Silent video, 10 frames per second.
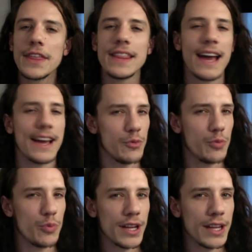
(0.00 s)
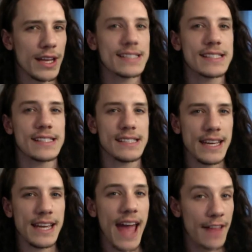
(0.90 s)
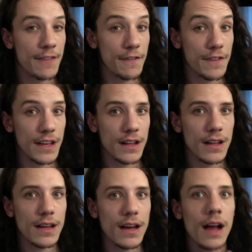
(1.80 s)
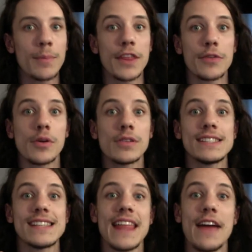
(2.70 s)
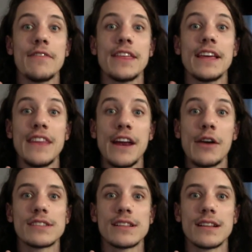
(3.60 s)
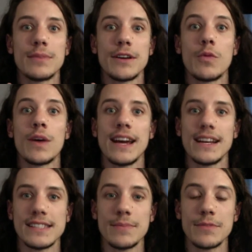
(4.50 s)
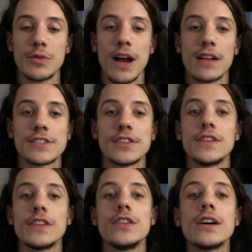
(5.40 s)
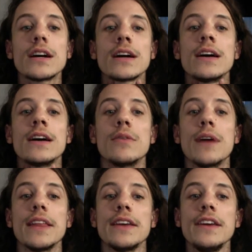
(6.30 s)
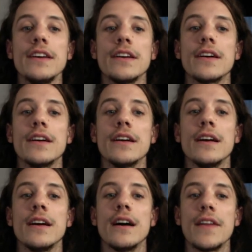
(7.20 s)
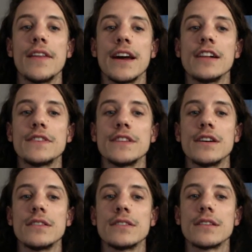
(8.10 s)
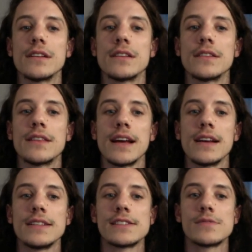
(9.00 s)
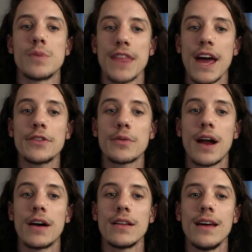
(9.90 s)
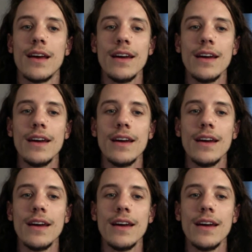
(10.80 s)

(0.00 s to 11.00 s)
that I can really see and feel on my throat is that everything narrows a little bit when I attempt to growl. So if you look right here on the healthy note that is without the growl,